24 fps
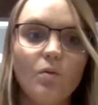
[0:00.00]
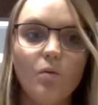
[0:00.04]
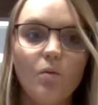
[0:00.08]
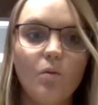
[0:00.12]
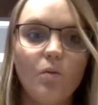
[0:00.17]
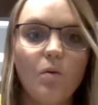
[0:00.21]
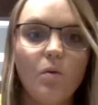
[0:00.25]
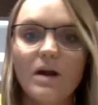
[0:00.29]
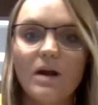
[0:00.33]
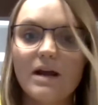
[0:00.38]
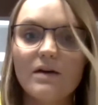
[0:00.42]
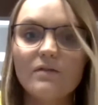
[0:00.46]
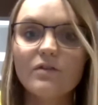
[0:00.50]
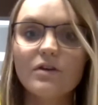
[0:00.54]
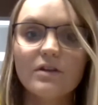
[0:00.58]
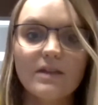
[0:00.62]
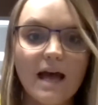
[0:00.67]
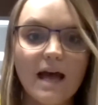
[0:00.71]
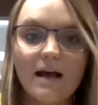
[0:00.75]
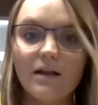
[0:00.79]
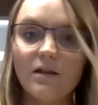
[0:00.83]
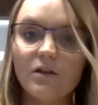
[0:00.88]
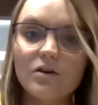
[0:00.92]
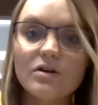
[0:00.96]
whatever
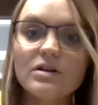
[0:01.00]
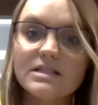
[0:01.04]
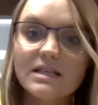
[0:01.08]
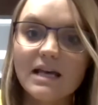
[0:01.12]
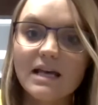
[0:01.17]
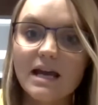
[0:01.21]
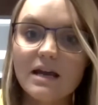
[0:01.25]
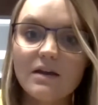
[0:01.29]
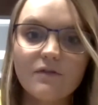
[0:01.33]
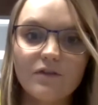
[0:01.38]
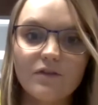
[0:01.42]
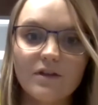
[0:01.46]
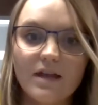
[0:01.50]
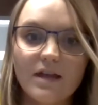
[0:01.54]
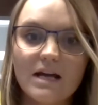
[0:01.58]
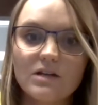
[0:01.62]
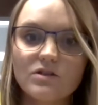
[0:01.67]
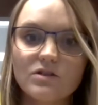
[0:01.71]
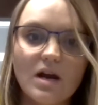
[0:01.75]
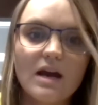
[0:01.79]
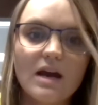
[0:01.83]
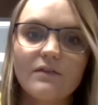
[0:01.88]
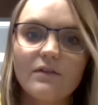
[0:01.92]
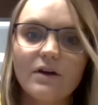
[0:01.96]
that looks like for that
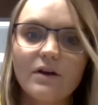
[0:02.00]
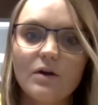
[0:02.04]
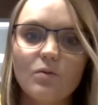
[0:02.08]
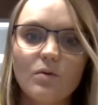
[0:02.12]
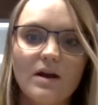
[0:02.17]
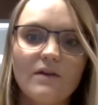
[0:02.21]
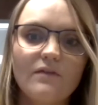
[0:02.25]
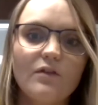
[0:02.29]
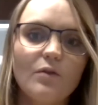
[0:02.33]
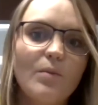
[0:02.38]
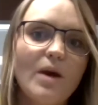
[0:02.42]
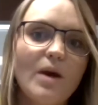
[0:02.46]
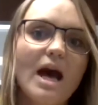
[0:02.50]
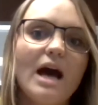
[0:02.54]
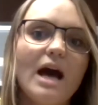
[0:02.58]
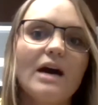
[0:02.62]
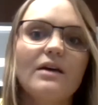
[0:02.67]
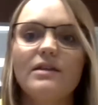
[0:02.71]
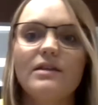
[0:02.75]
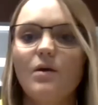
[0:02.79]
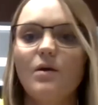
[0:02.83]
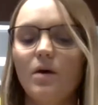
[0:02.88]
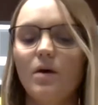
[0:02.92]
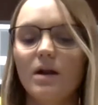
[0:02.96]
driver and whatever path
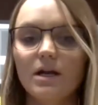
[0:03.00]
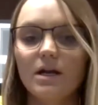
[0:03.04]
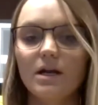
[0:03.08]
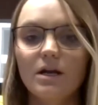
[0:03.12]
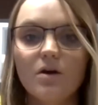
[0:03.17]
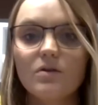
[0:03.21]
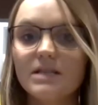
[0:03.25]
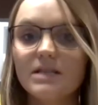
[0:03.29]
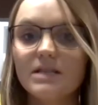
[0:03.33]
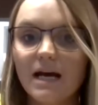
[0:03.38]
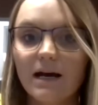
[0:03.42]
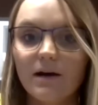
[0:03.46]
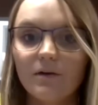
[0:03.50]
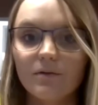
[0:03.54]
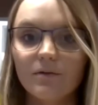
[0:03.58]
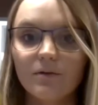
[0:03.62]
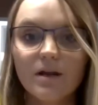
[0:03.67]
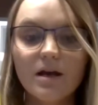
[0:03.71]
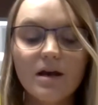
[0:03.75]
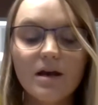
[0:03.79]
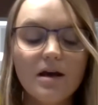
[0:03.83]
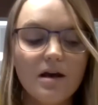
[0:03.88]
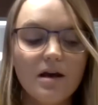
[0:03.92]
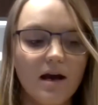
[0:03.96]
they want to go
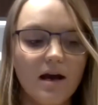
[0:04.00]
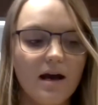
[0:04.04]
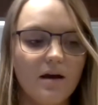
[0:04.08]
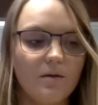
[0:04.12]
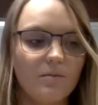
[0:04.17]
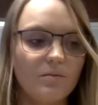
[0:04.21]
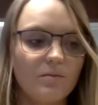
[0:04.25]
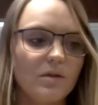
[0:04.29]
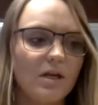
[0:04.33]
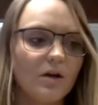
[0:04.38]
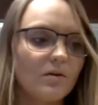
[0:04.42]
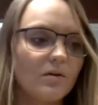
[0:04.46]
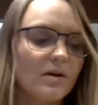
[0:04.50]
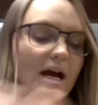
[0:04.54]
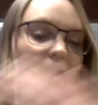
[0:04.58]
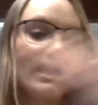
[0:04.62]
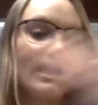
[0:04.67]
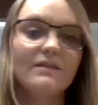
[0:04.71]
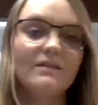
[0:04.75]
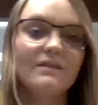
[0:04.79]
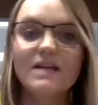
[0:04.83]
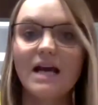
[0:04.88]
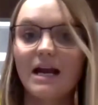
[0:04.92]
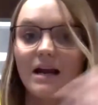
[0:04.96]
down, kind
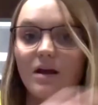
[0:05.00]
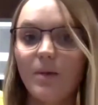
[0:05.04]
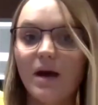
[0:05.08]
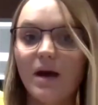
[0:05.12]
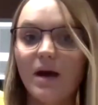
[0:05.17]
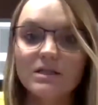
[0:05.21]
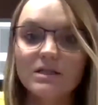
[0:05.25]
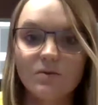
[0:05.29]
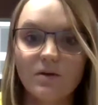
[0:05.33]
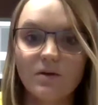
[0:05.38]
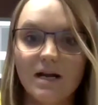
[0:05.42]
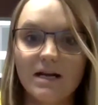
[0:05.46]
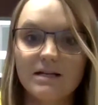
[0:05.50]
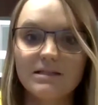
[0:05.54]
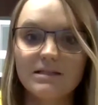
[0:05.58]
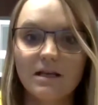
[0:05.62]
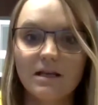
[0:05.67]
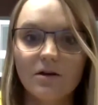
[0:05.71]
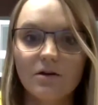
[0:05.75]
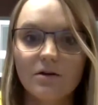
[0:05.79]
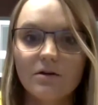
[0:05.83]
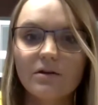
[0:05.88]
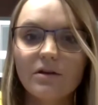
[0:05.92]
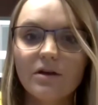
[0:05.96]
of tying it back to what I
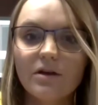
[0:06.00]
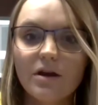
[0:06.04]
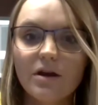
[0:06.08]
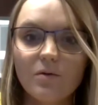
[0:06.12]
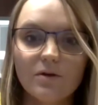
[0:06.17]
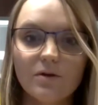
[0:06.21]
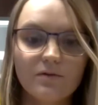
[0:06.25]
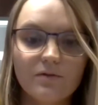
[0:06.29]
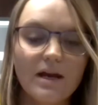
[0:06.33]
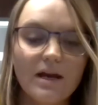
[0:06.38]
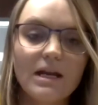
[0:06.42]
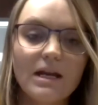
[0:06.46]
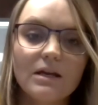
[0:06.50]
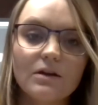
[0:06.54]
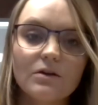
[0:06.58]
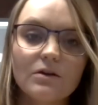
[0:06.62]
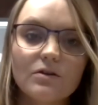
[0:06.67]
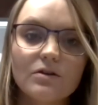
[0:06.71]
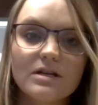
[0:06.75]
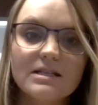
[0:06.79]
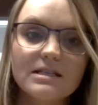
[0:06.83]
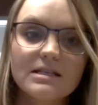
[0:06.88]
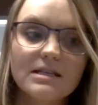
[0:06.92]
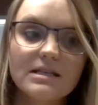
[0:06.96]
said earlier with rate
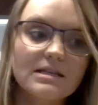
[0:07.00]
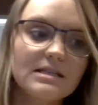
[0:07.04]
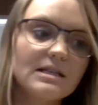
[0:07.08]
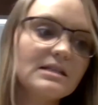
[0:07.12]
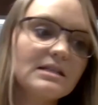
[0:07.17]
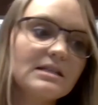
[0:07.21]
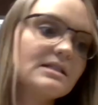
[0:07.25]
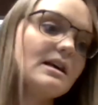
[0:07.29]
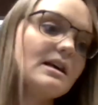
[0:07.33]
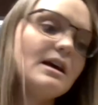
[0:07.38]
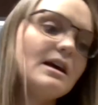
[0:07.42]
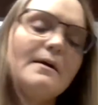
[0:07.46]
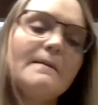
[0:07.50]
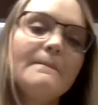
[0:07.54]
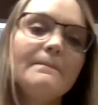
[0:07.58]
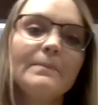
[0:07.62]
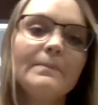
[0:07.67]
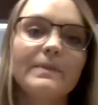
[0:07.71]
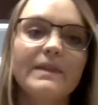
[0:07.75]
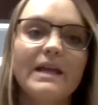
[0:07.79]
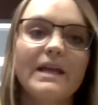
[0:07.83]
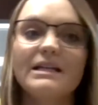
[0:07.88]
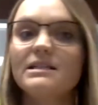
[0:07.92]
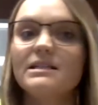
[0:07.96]
increases, is
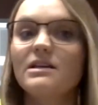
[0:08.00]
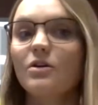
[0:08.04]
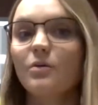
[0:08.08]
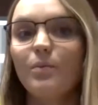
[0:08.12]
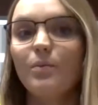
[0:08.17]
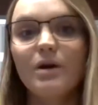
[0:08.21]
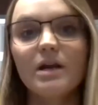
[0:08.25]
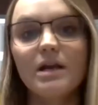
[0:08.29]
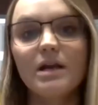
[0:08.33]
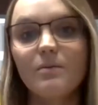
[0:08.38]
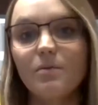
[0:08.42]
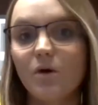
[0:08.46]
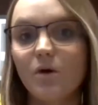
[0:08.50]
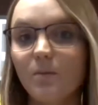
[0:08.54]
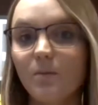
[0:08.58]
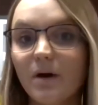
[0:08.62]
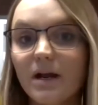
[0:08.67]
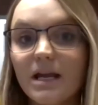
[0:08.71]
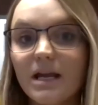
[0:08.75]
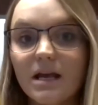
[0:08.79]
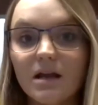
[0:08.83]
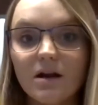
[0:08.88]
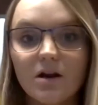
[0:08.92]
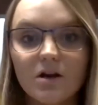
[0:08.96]
that's either putting more
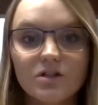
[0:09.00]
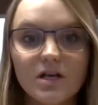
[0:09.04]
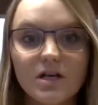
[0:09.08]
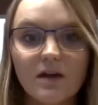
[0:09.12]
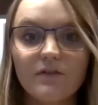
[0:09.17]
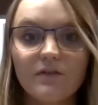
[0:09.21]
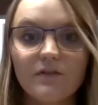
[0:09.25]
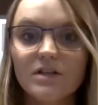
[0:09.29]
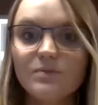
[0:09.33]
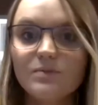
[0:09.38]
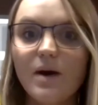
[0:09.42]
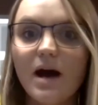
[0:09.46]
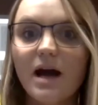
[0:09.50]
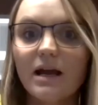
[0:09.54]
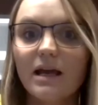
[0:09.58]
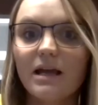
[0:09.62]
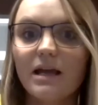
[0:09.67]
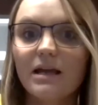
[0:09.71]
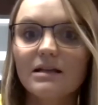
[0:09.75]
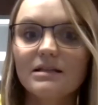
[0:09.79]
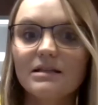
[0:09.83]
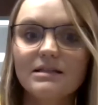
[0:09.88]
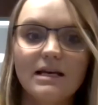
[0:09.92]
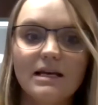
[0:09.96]
money in our drivers'
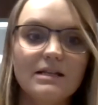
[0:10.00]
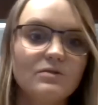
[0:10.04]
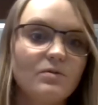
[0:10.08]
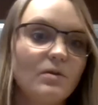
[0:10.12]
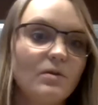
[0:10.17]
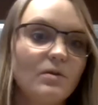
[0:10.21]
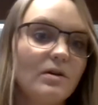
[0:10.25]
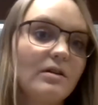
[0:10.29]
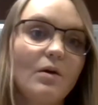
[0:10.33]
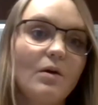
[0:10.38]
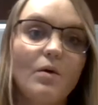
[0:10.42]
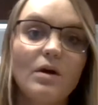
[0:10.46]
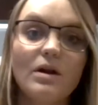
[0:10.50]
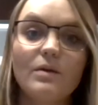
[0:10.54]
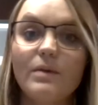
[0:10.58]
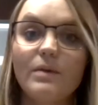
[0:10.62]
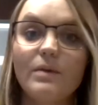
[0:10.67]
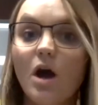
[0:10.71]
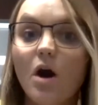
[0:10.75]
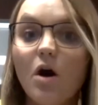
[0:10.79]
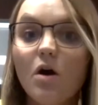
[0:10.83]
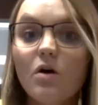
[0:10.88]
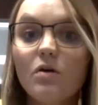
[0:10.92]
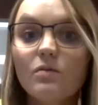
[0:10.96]
pockets, that's whether they want to
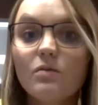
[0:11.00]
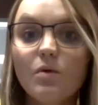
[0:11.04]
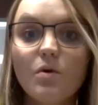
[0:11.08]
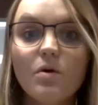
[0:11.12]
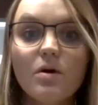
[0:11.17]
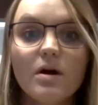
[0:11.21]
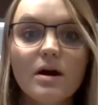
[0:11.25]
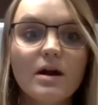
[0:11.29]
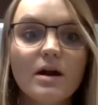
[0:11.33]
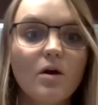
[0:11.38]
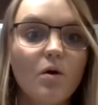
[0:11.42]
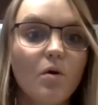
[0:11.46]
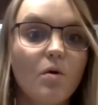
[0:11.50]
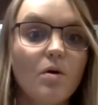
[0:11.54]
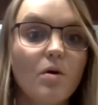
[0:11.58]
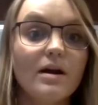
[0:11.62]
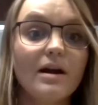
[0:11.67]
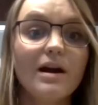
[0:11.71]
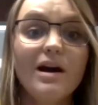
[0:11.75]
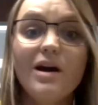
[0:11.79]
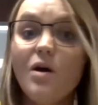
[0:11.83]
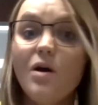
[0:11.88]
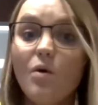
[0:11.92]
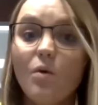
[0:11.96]
be home more,
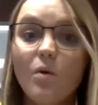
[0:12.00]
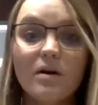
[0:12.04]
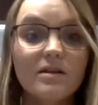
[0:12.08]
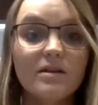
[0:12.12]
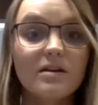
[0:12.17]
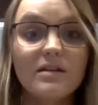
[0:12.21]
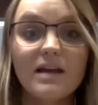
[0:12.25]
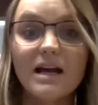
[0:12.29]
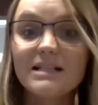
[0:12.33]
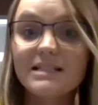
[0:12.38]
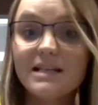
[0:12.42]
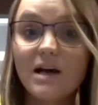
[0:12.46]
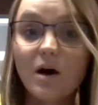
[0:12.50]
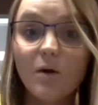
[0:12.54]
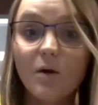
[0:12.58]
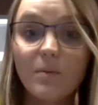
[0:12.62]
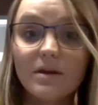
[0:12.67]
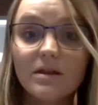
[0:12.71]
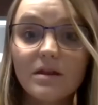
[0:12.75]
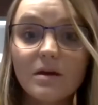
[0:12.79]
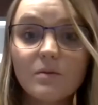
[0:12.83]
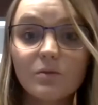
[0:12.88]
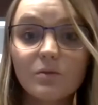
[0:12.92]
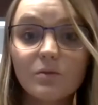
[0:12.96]
or whether that's
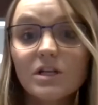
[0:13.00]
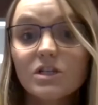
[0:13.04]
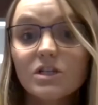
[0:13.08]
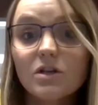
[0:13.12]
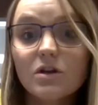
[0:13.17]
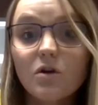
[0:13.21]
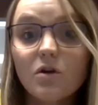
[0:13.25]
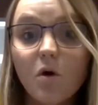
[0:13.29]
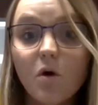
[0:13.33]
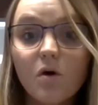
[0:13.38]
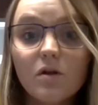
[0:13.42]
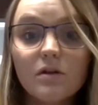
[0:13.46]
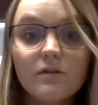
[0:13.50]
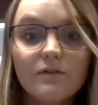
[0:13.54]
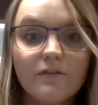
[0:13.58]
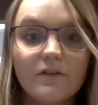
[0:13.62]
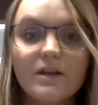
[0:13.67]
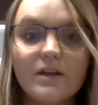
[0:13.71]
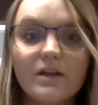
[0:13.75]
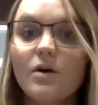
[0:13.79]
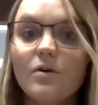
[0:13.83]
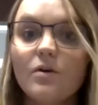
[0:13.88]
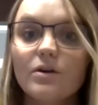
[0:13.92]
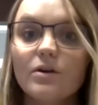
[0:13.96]
helping them reach their goal of
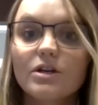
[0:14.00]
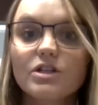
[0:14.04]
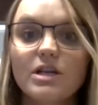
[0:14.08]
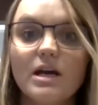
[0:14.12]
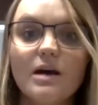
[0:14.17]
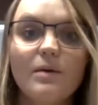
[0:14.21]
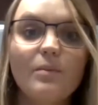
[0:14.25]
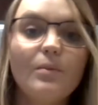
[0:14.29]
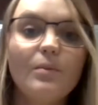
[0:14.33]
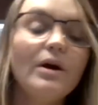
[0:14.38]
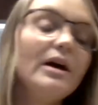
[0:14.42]
fleet ownership.